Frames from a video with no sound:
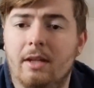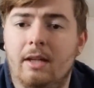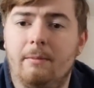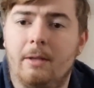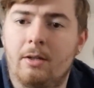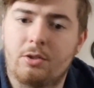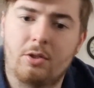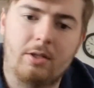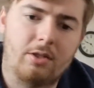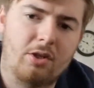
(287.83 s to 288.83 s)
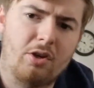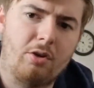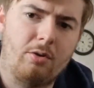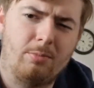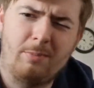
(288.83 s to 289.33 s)
um, I was doing
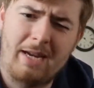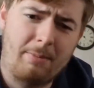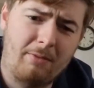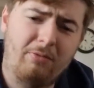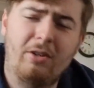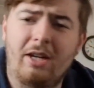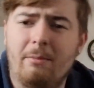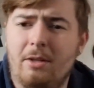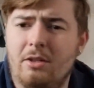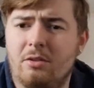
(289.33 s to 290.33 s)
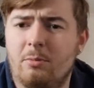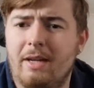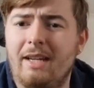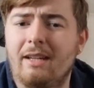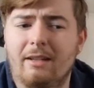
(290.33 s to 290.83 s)
two, maybe three uploads a
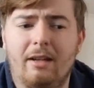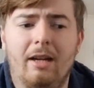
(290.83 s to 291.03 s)
week,